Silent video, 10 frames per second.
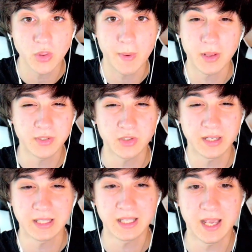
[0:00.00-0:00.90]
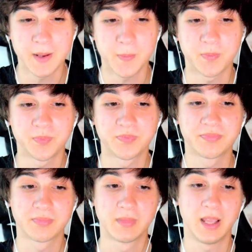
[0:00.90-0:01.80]
boundaries or anything yet,
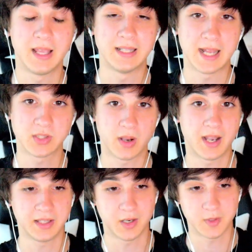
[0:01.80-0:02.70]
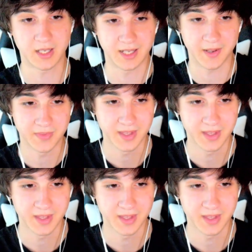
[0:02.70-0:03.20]
and that's why, you know what I'm saying, yeah.